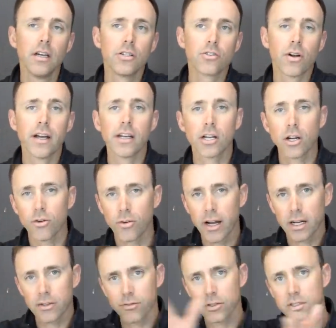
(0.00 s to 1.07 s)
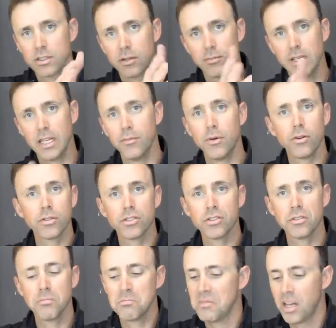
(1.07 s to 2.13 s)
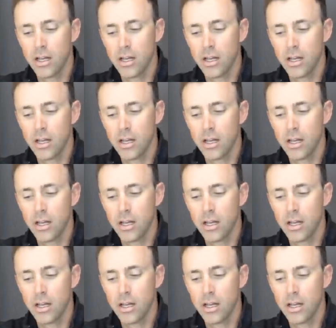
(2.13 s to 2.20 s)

trying to correct for some knee motion